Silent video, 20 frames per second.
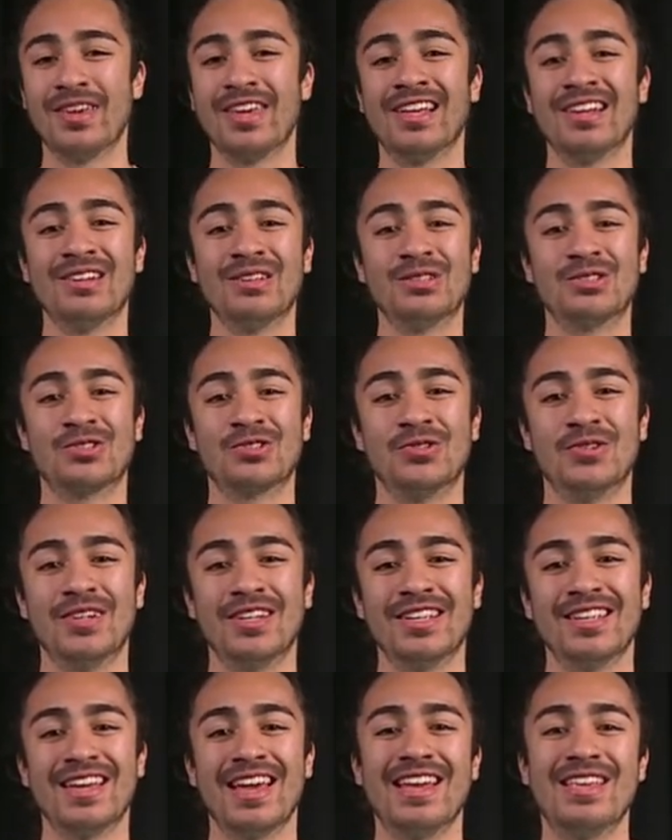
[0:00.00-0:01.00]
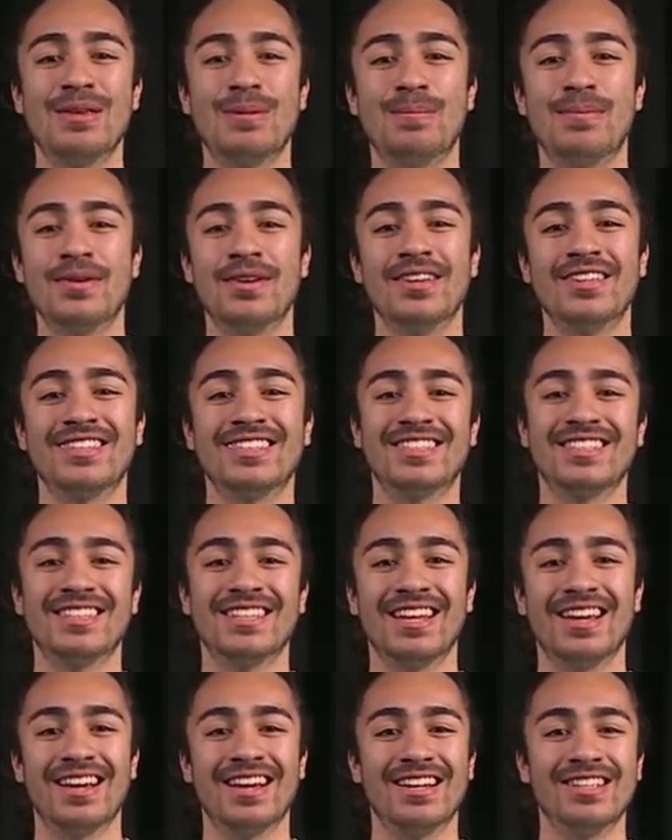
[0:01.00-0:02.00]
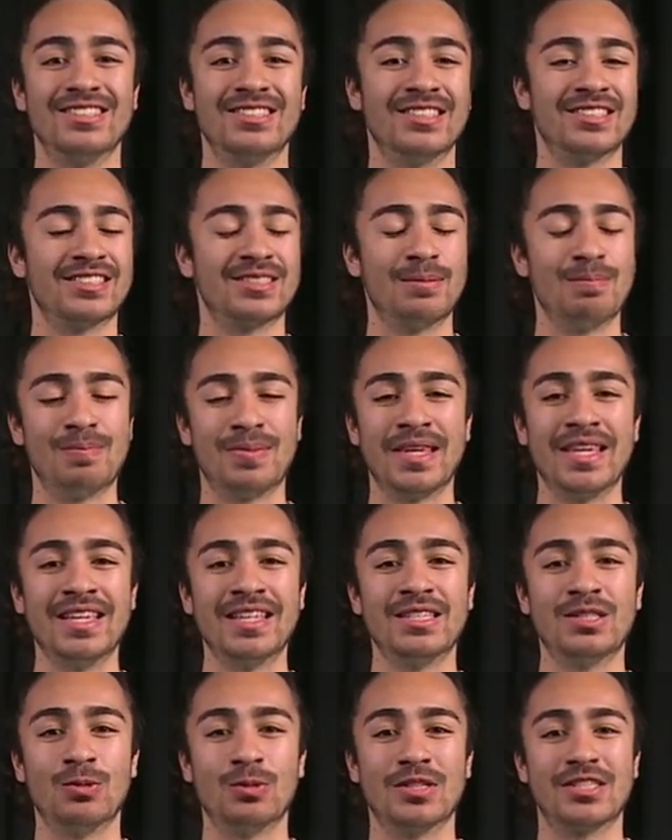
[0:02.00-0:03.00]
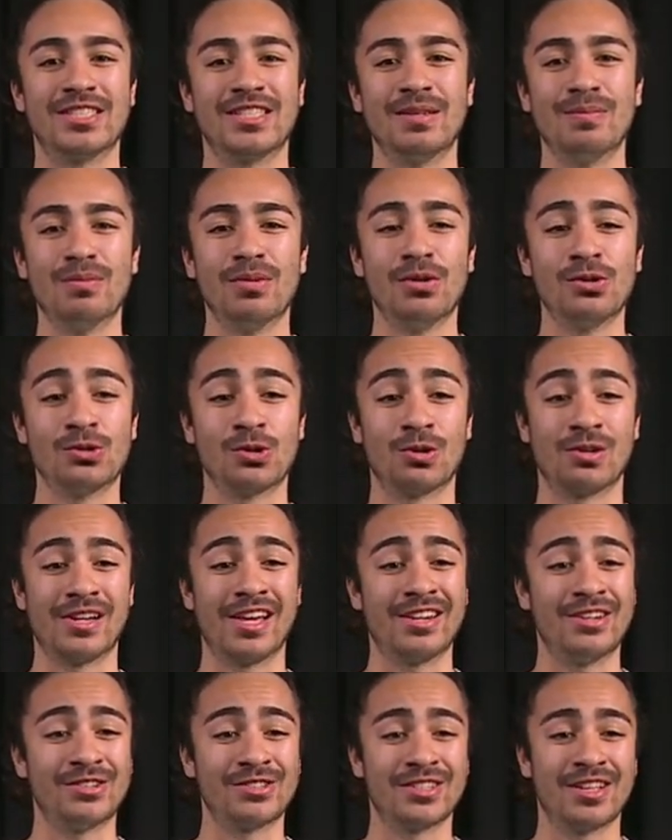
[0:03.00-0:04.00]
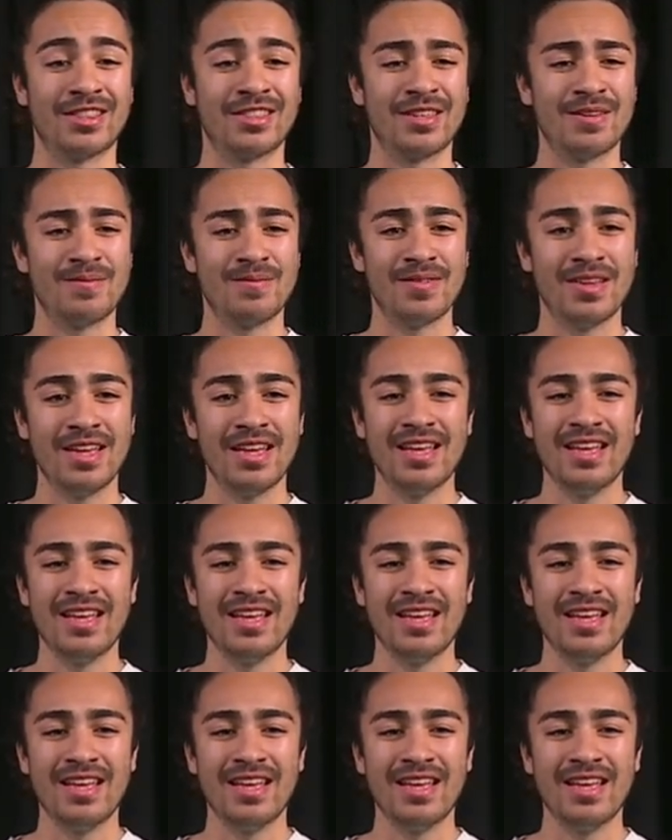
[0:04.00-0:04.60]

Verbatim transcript: get a little string and you put uh, just beads with symbols or letters on them